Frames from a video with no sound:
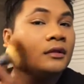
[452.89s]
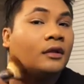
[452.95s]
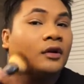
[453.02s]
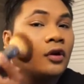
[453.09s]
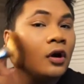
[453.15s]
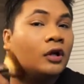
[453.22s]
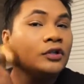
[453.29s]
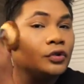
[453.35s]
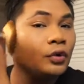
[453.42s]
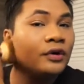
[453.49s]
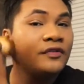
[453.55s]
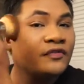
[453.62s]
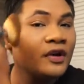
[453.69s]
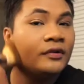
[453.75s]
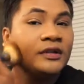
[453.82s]
the contour
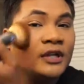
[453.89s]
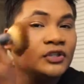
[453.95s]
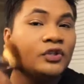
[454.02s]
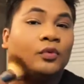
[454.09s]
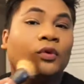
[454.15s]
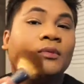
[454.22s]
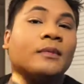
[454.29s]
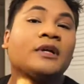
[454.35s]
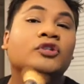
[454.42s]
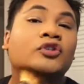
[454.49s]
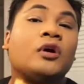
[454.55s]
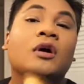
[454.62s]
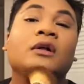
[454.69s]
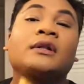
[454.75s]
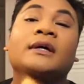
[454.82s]
and foundation with my
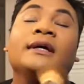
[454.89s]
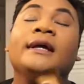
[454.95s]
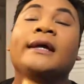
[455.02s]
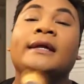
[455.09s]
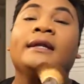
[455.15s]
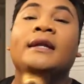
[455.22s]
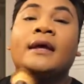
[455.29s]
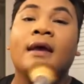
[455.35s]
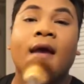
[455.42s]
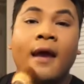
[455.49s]
jawline.